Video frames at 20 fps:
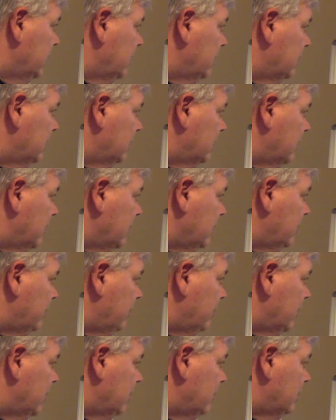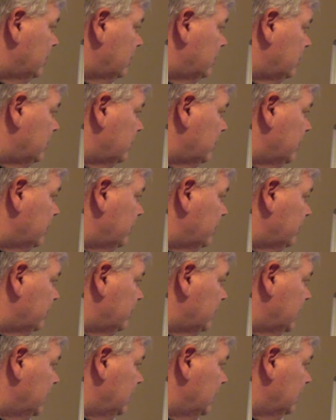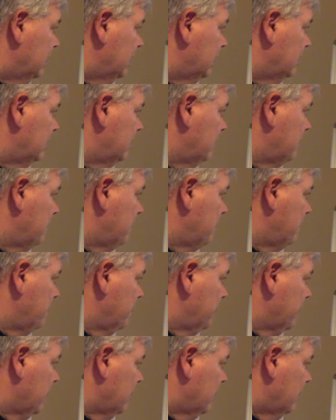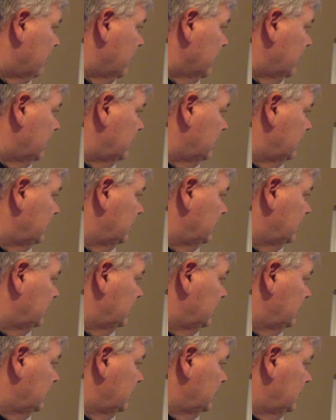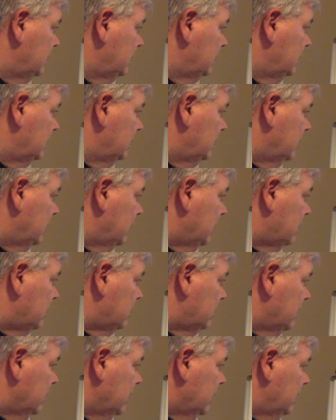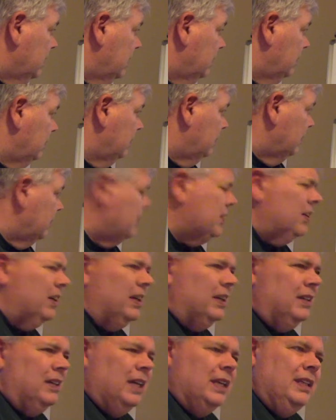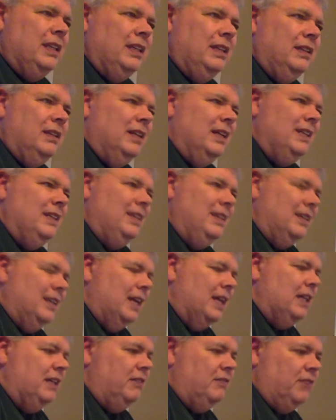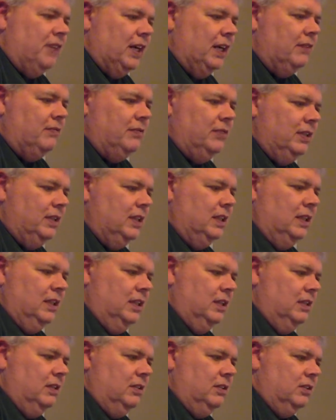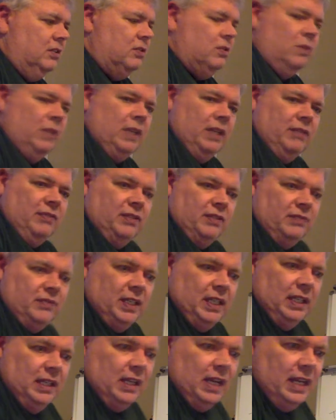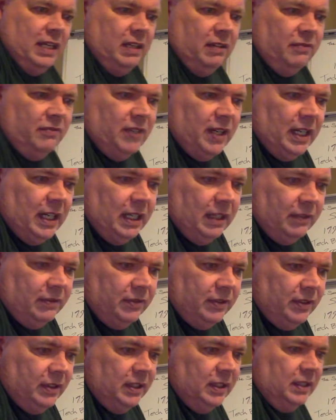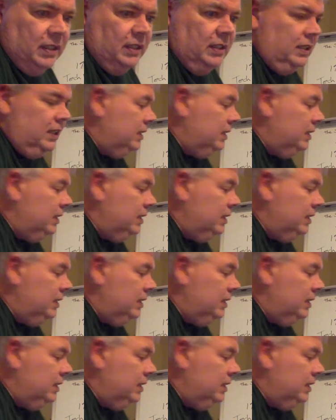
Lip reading: to 95 to 2015, right? That 20, I'm sorry, 1995 to 2015. 95, it